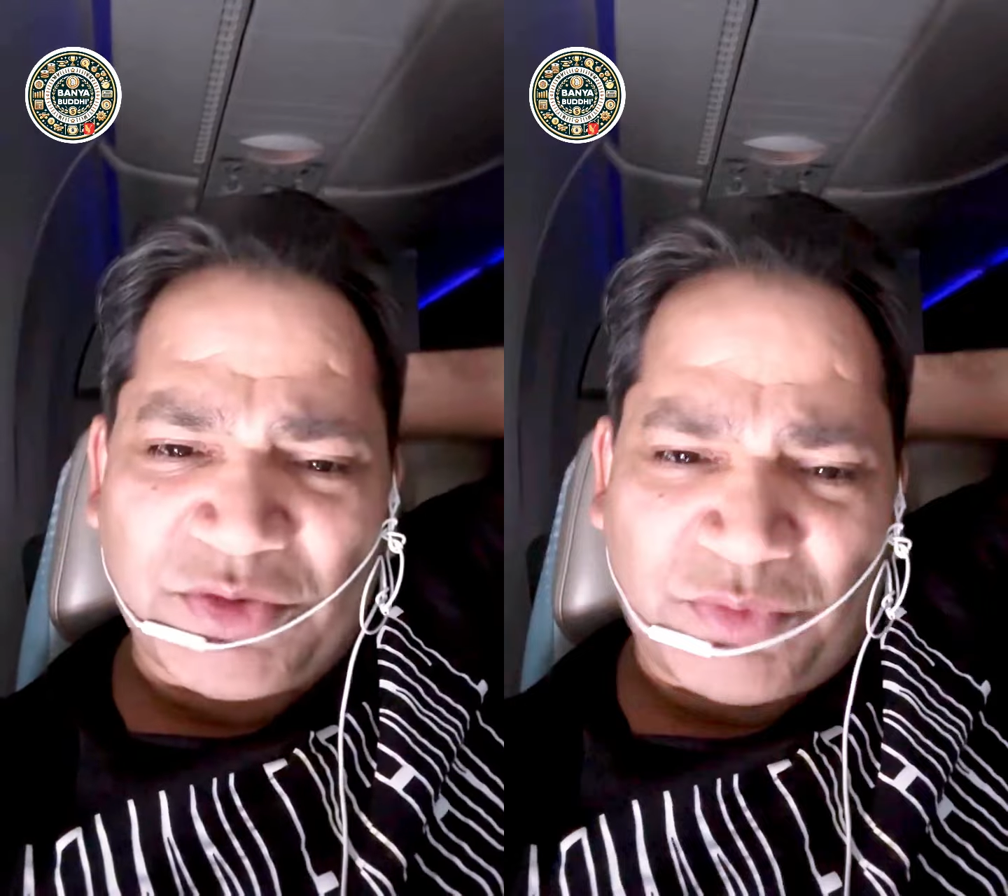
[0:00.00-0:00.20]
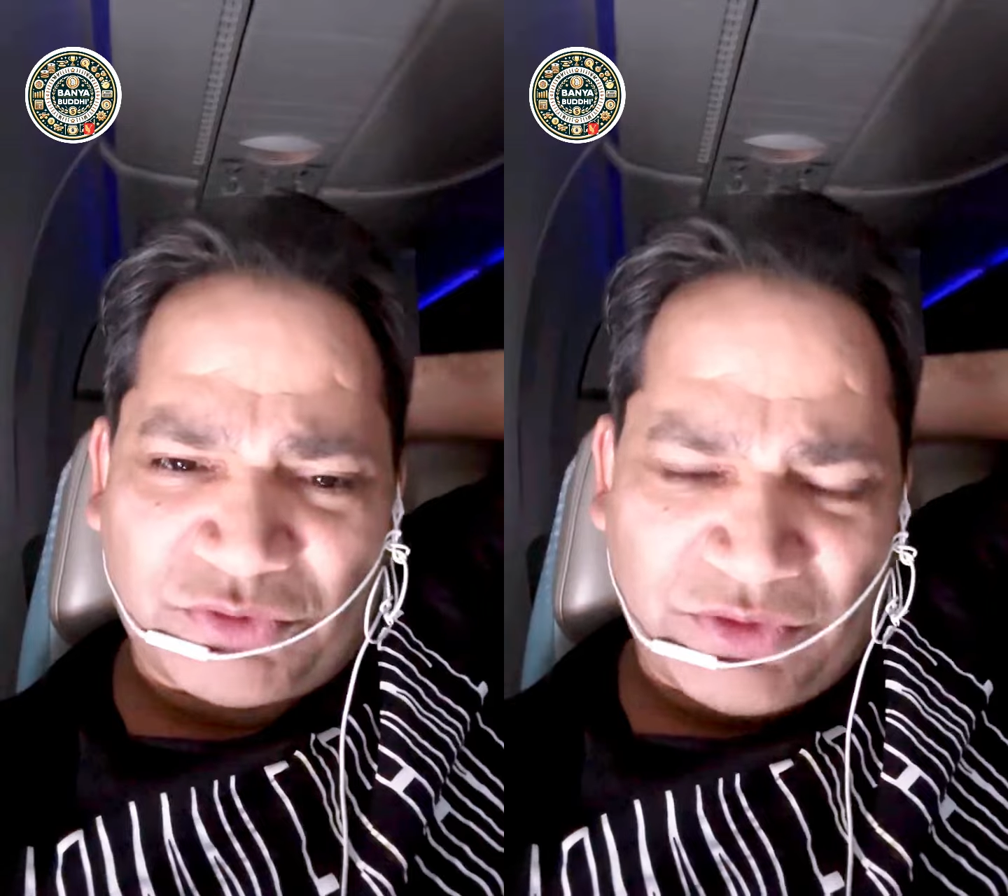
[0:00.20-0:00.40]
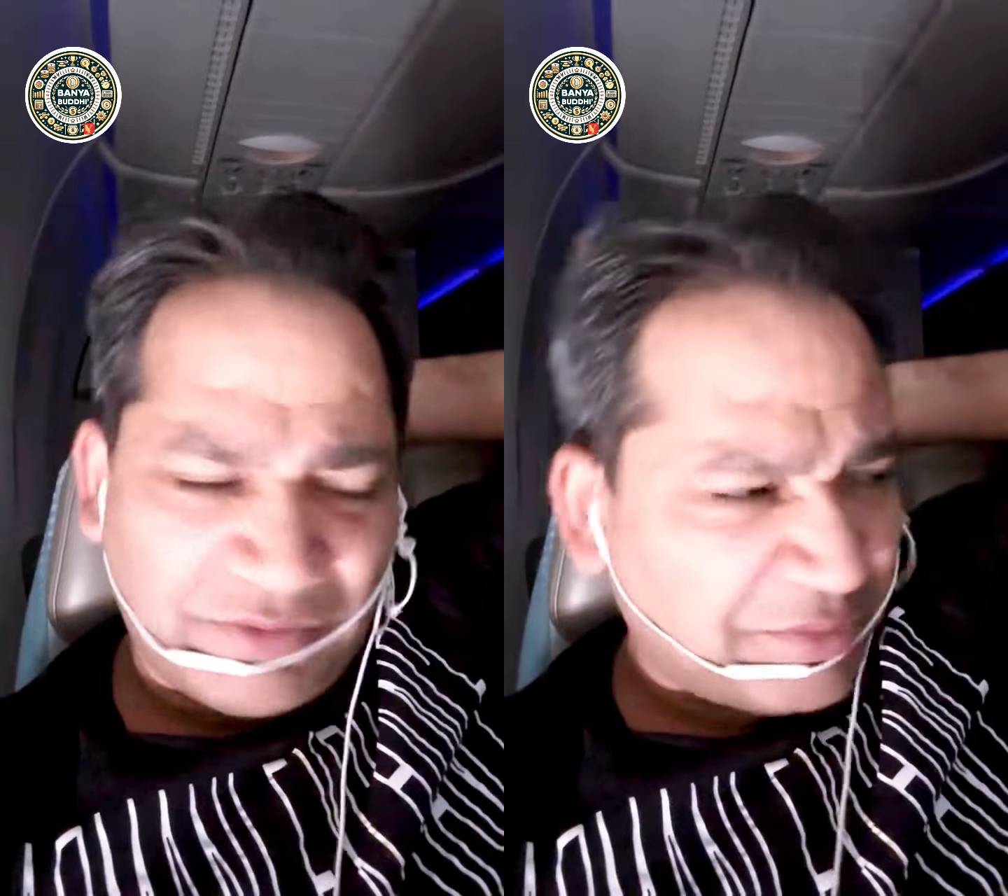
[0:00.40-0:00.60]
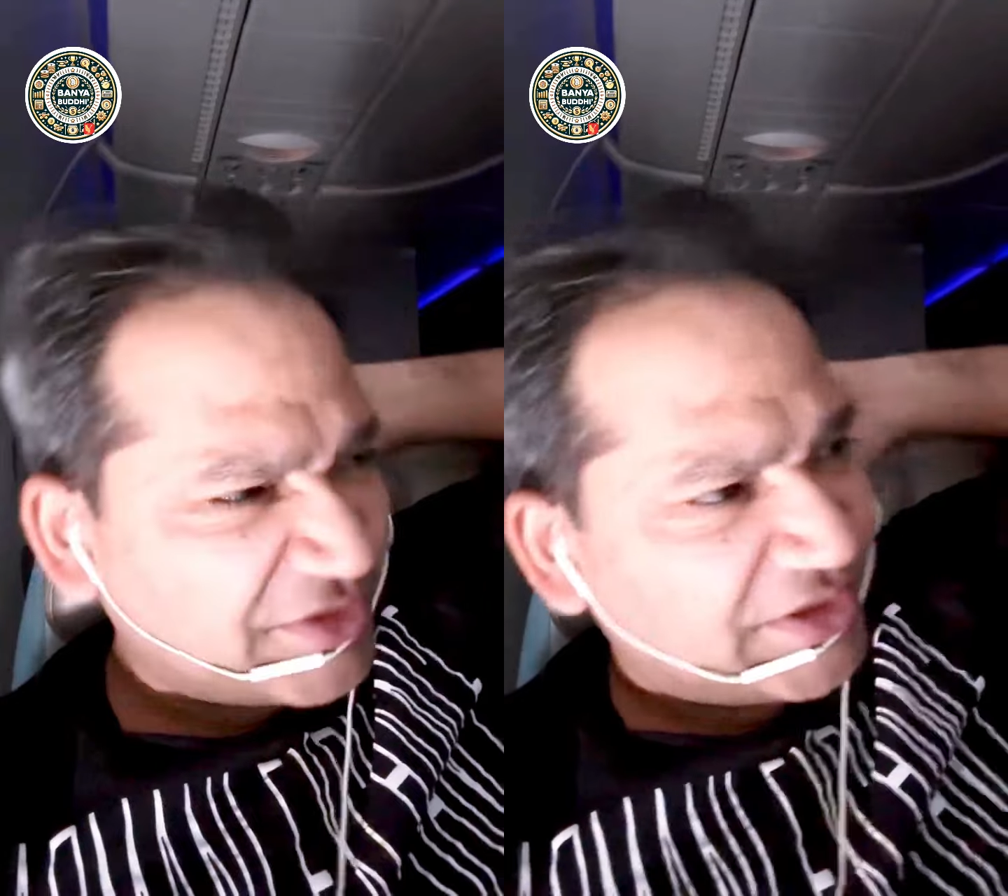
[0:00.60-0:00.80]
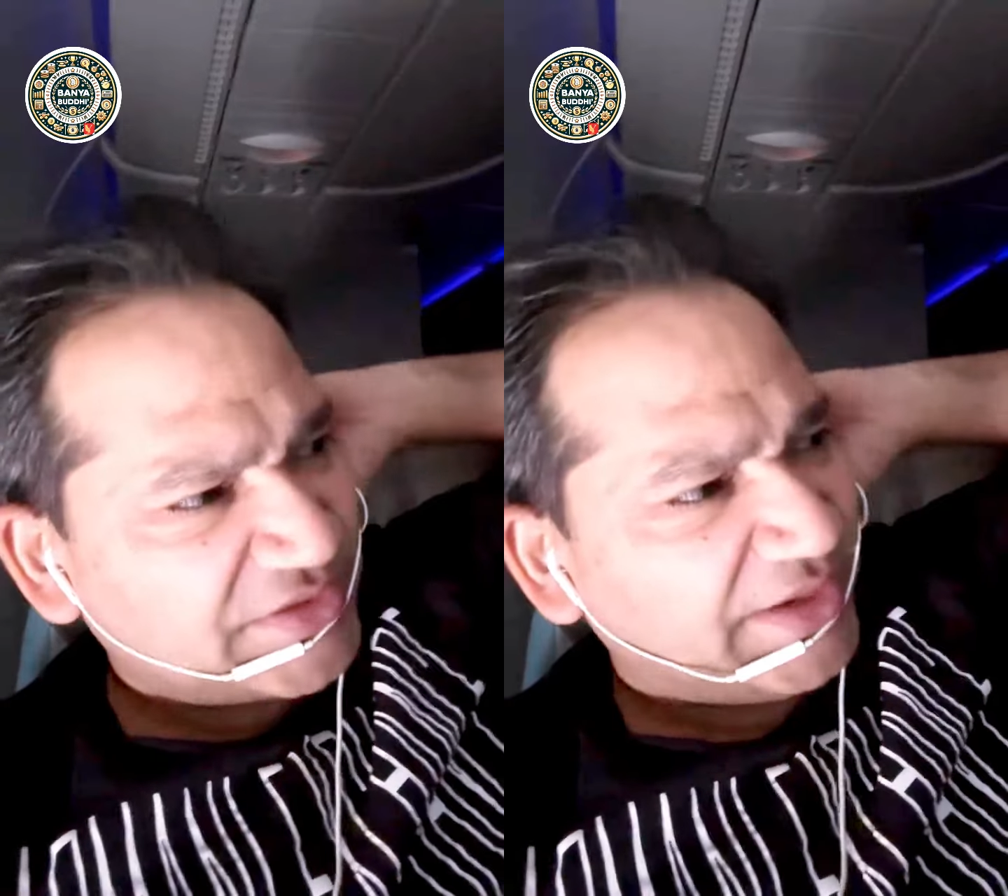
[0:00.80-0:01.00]
you put
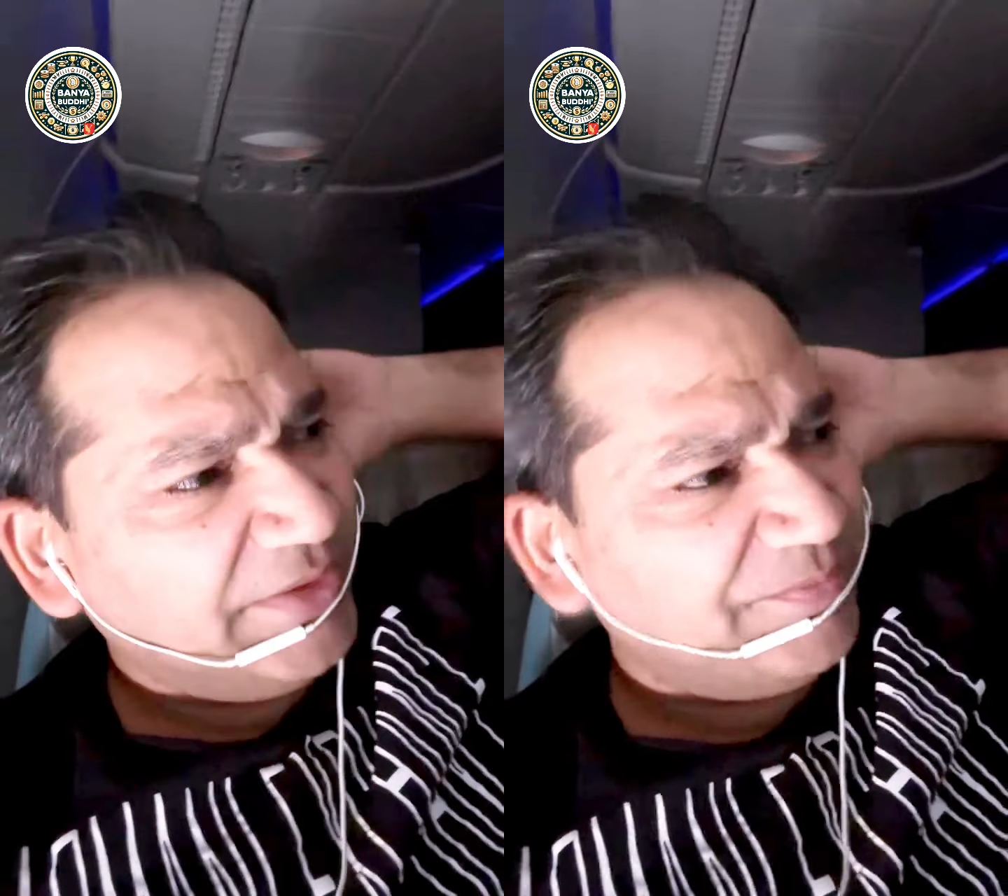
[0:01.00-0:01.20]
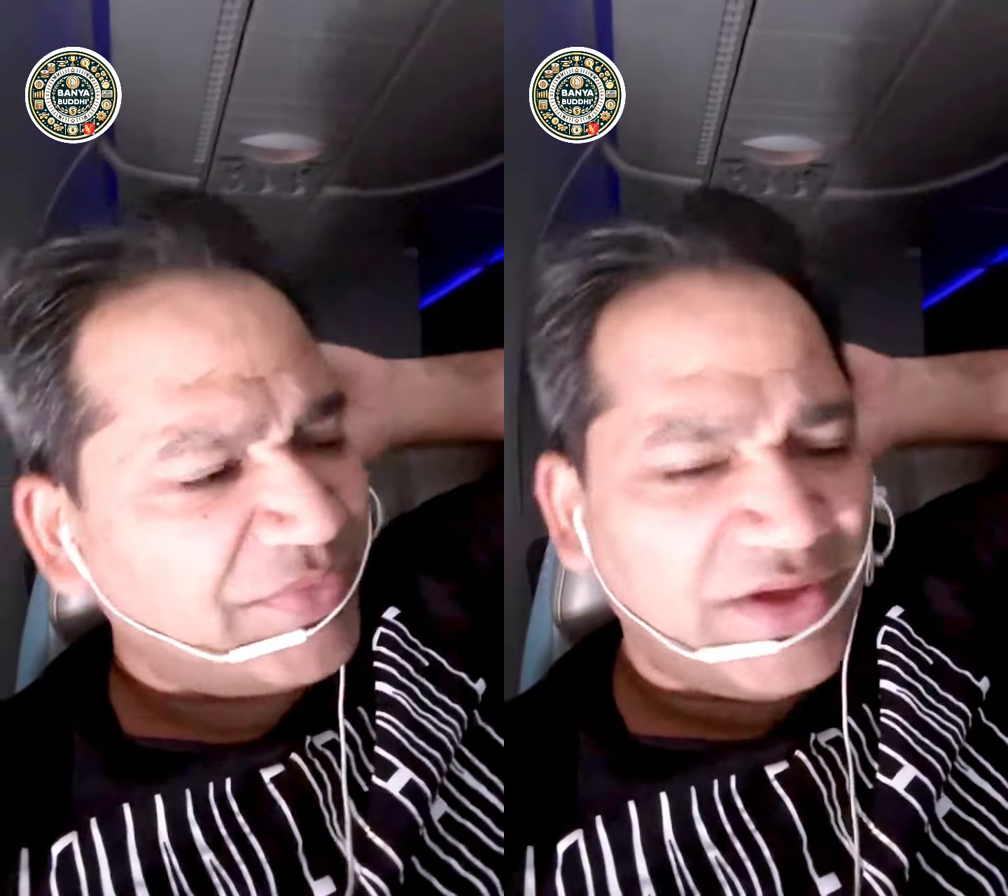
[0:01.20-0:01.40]
25% aside,